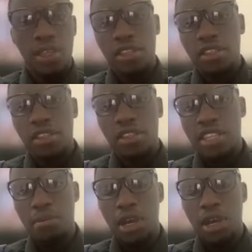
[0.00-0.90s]
I think the
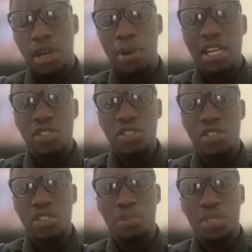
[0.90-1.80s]
same
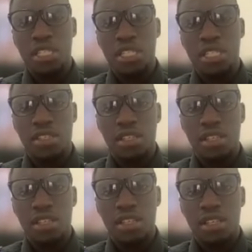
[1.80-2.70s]
applies to
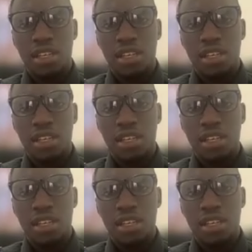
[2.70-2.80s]
options.